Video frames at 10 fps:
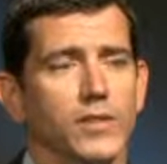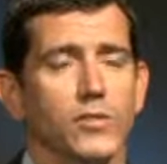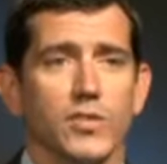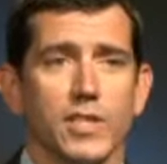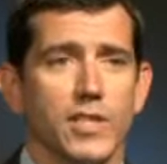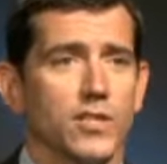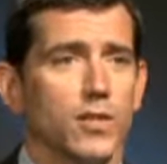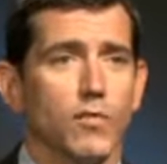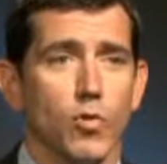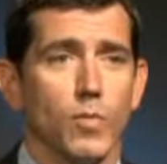You'll see this in
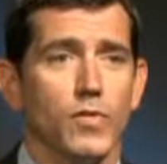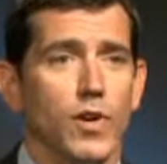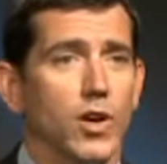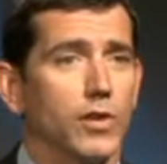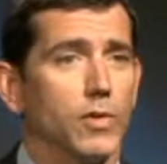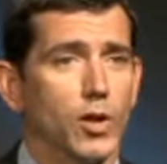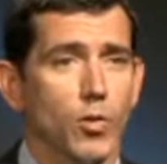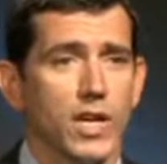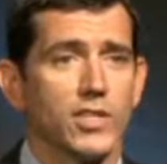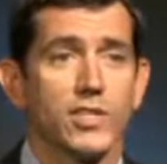the form of audit
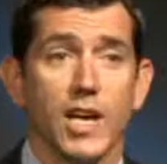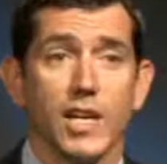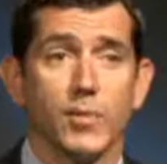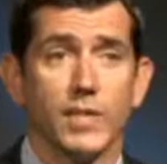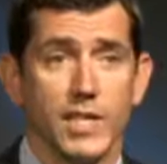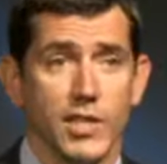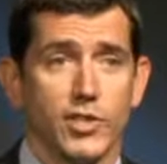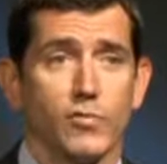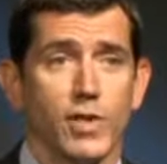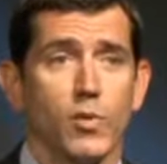requests,
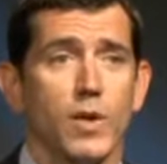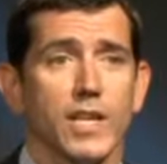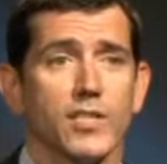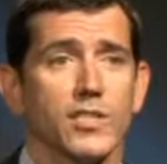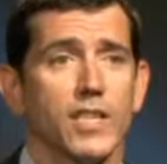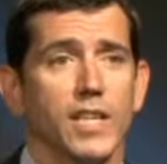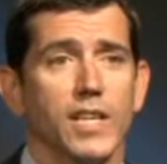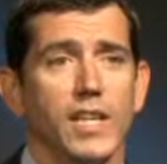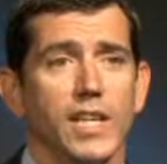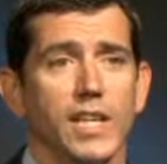documentation requests,
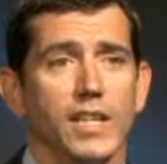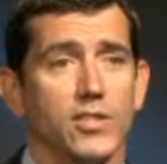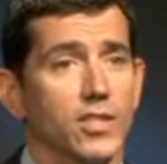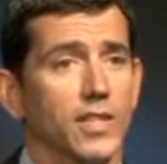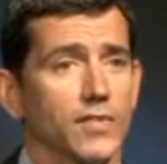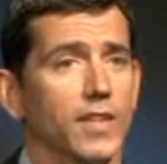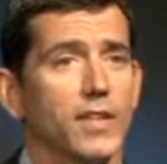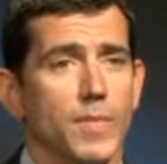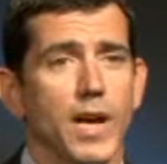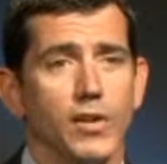and a
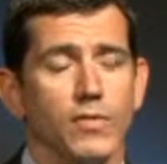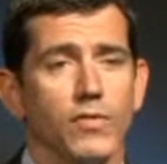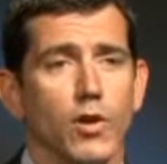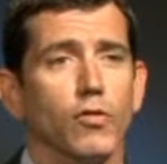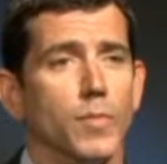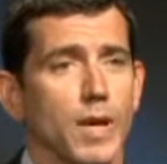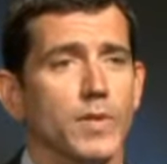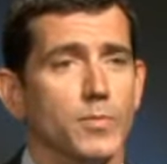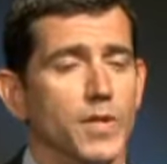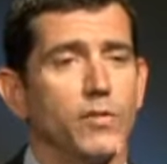significant amount of
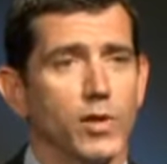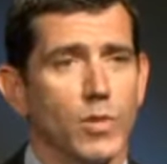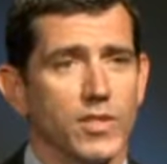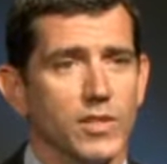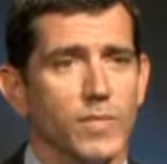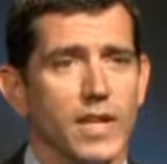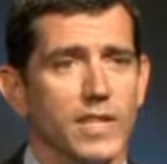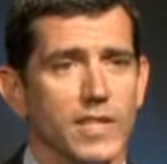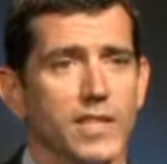overpayments being requested by these